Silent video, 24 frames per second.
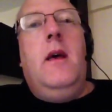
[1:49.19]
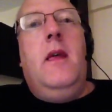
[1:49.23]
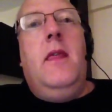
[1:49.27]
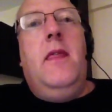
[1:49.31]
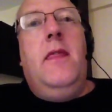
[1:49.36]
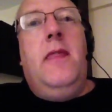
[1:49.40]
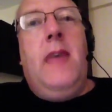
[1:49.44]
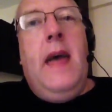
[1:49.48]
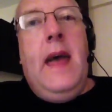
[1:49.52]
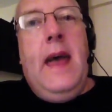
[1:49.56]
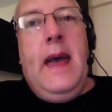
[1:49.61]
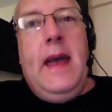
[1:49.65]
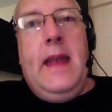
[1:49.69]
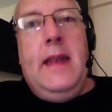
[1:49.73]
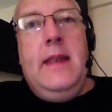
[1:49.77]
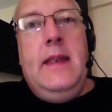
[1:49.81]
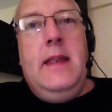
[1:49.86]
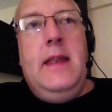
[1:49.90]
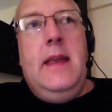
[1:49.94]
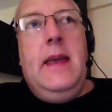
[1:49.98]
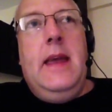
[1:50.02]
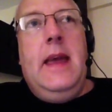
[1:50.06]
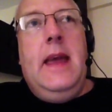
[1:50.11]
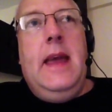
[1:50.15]
Then
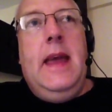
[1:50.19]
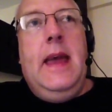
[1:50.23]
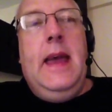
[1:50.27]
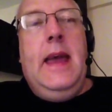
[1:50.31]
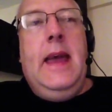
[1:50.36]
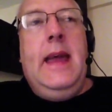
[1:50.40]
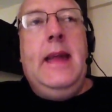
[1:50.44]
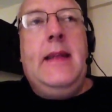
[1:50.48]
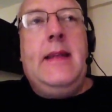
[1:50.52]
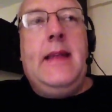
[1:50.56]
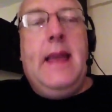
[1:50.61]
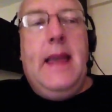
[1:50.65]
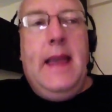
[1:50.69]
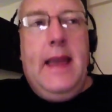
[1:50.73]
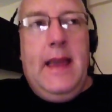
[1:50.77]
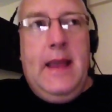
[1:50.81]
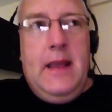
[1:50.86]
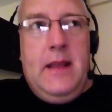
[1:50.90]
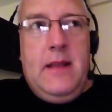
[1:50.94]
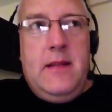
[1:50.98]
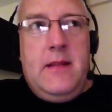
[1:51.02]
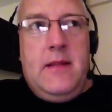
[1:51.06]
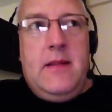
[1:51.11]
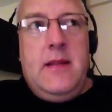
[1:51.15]
it
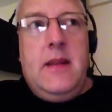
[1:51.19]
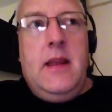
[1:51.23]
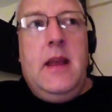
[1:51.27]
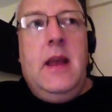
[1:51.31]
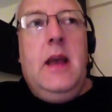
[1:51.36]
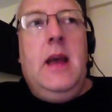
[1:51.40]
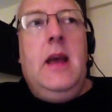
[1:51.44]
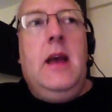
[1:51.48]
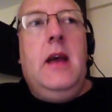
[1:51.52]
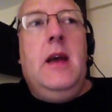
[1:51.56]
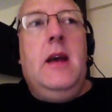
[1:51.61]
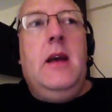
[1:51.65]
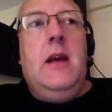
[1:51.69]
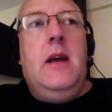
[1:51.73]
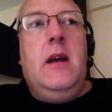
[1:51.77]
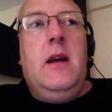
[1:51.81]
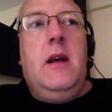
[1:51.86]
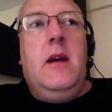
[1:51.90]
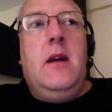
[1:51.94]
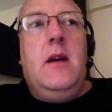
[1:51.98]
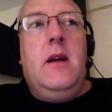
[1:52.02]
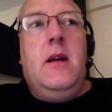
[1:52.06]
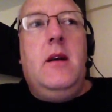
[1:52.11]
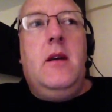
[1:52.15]
is
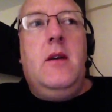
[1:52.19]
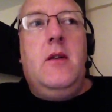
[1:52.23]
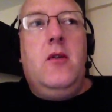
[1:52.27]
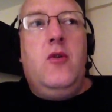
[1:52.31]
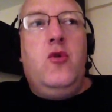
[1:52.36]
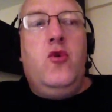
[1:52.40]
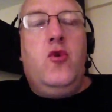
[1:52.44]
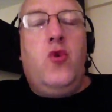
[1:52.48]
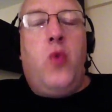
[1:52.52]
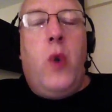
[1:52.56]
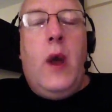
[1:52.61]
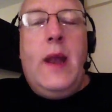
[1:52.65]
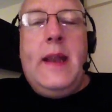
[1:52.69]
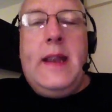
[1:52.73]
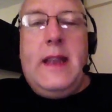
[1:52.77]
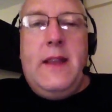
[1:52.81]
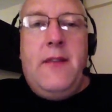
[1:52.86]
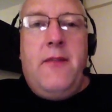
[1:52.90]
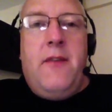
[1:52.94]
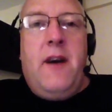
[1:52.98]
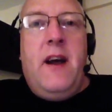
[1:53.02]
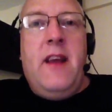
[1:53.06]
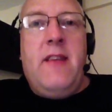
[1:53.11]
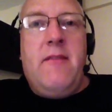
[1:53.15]

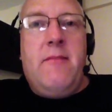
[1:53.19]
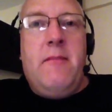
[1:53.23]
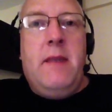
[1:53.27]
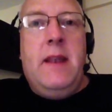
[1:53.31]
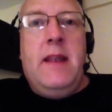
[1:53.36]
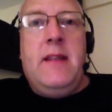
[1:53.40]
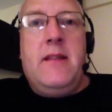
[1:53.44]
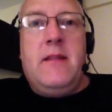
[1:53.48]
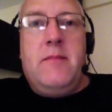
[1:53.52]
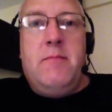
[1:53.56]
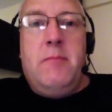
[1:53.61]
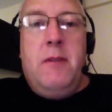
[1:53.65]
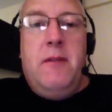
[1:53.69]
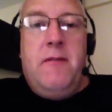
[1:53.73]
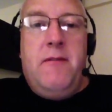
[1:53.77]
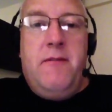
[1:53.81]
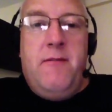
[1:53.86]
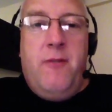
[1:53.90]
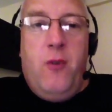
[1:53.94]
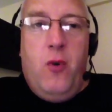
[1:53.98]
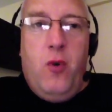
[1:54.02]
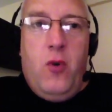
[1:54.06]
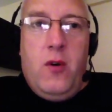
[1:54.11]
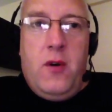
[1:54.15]
25 minutes
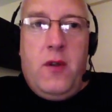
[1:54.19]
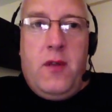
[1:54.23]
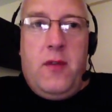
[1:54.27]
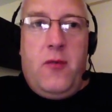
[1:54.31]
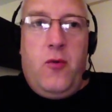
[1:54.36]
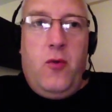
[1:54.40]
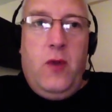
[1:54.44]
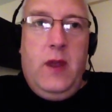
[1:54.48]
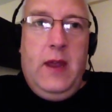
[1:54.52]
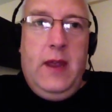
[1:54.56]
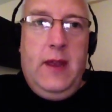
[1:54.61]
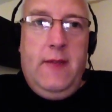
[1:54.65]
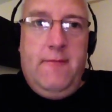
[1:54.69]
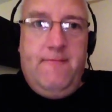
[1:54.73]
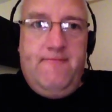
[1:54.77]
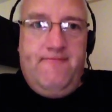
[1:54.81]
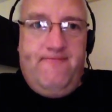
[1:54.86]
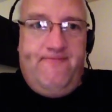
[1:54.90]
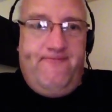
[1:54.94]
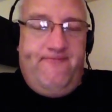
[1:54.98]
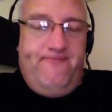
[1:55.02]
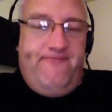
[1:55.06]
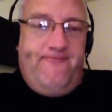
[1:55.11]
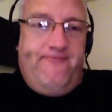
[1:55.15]
before 3.
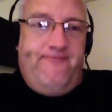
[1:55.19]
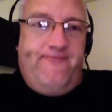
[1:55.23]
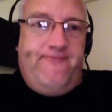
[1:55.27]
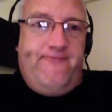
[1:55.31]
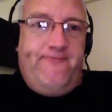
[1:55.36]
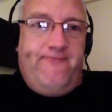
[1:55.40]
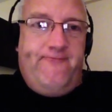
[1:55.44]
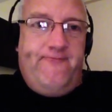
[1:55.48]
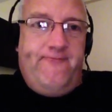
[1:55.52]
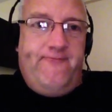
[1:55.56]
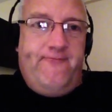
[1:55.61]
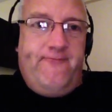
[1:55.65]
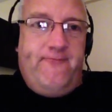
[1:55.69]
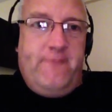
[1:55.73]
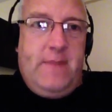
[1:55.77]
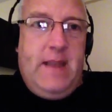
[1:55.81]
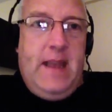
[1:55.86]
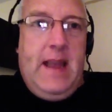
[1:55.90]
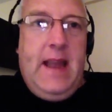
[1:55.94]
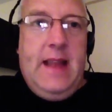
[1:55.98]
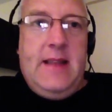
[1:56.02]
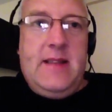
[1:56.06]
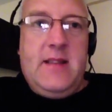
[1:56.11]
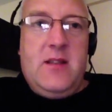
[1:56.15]

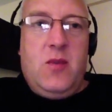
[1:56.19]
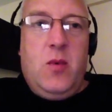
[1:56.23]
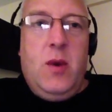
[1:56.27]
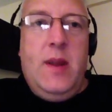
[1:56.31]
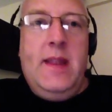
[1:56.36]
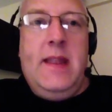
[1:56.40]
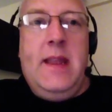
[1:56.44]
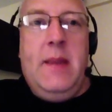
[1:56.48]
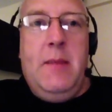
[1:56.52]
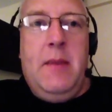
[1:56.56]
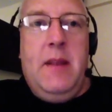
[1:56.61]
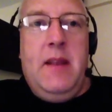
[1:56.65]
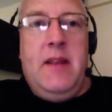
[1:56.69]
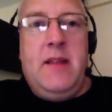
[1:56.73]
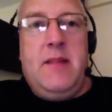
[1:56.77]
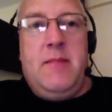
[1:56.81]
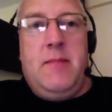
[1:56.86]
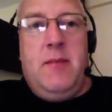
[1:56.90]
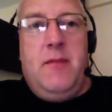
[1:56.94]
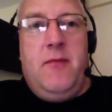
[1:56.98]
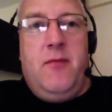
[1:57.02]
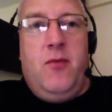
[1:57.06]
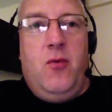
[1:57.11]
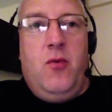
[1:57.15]
It's 20 minutes
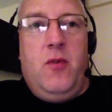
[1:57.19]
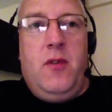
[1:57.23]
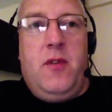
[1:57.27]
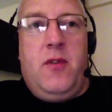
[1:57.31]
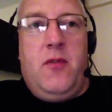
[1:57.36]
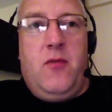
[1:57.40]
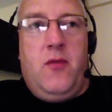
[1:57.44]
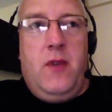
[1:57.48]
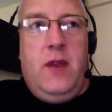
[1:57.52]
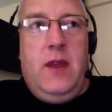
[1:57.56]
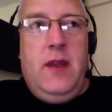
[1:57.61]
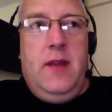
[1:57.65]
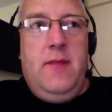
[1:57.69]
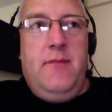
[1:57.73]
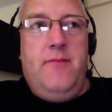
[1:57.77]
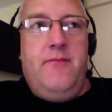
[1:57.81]
before 3.